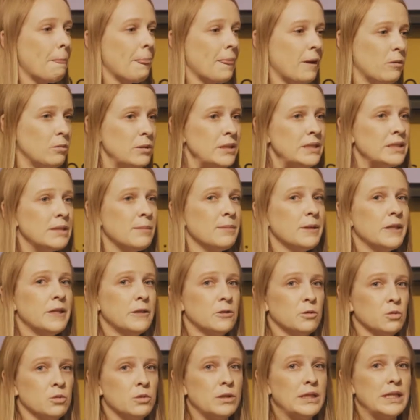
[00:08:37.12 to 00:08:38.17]
with some of
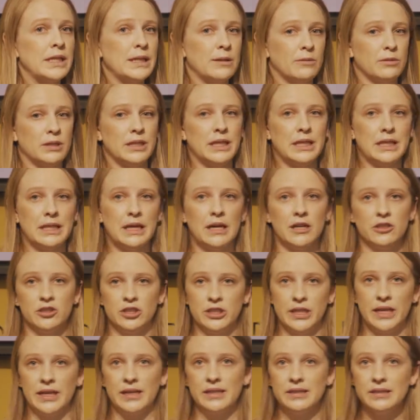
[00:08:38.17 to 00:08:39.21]
these really, really large
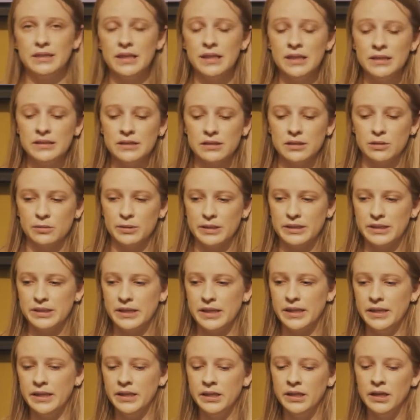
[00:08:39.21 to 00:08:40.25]
data sets that we're
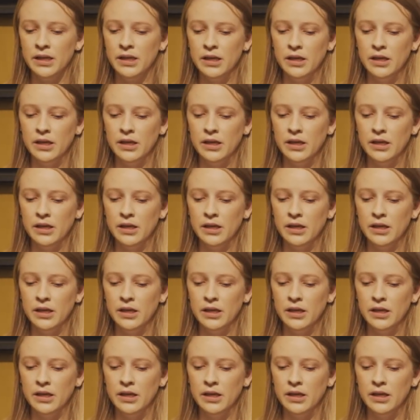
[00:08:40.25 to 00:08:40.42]
seeing,